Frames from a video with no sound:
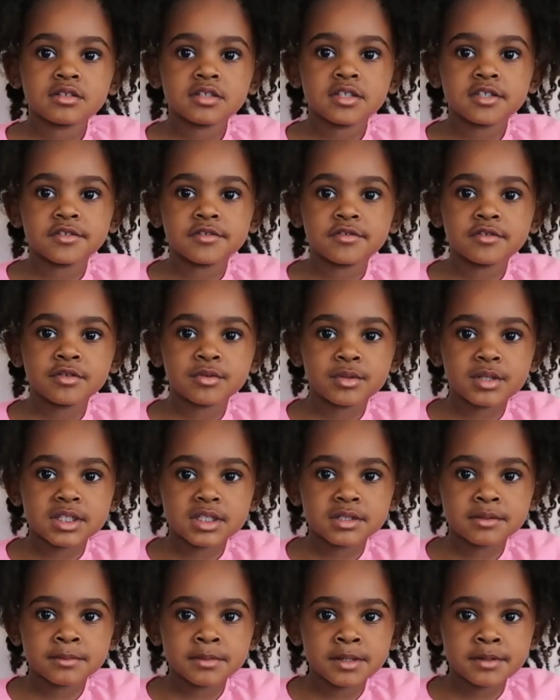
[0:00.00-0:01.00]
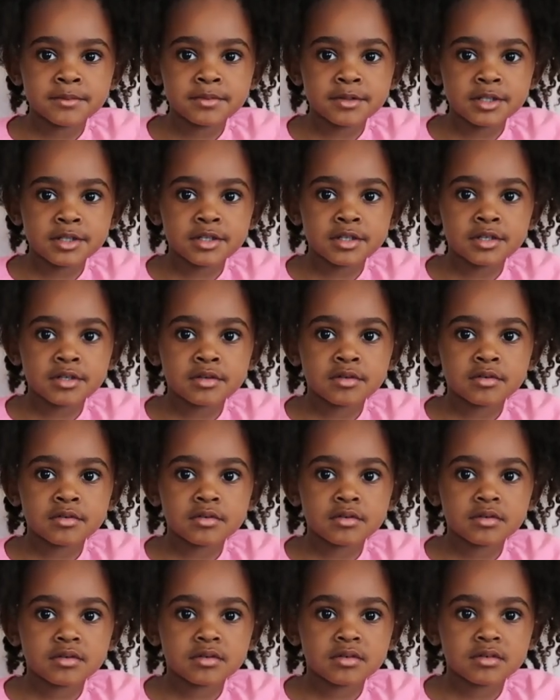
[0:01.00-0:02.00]
Thanks for watching my video.
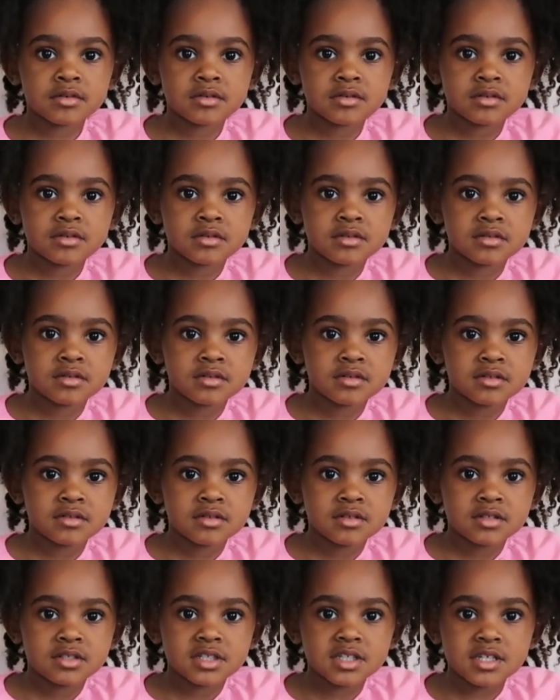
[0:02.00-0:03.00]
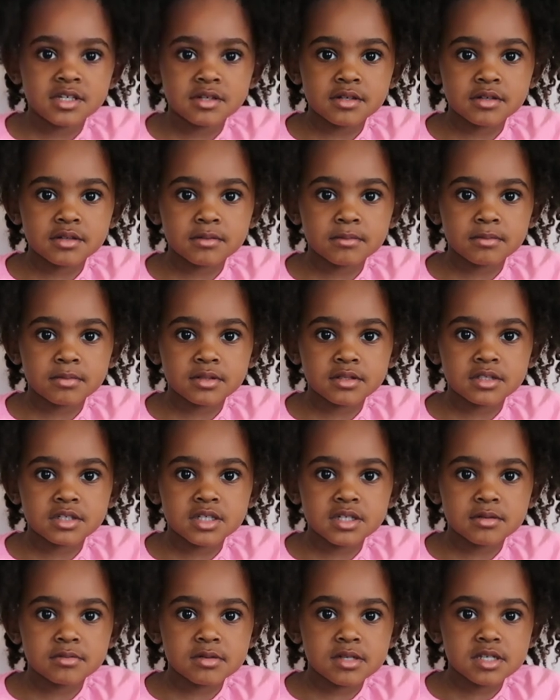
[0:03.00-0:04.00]
Check back soon. Bye.
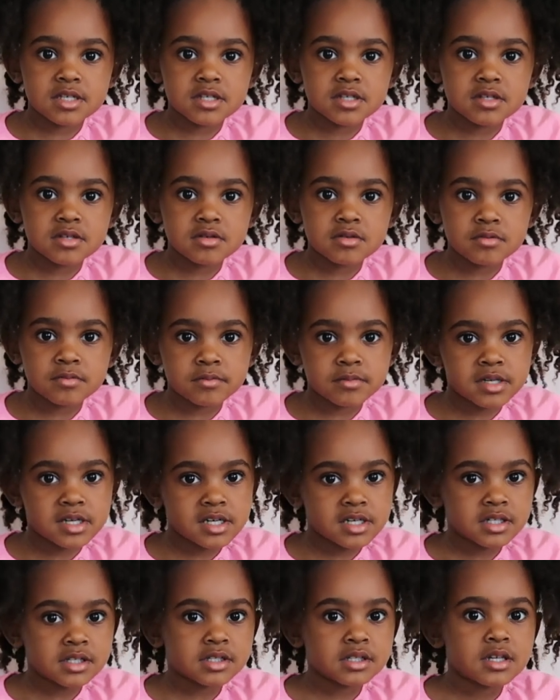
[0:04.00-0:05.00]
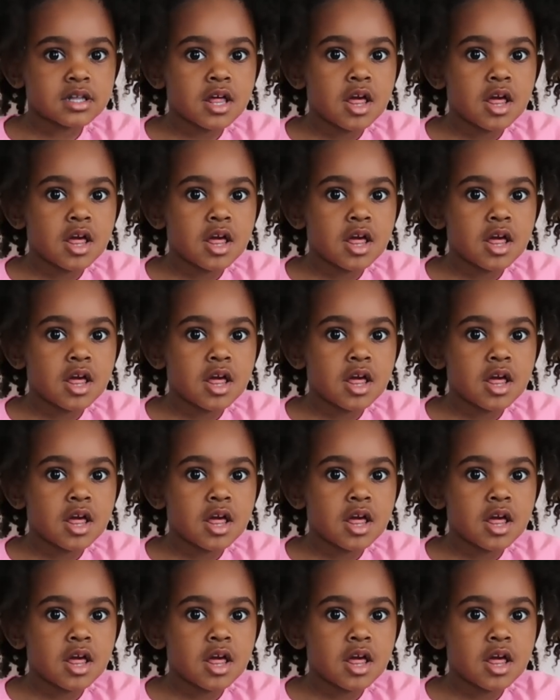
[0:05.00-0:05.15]
Check back soon. Bye.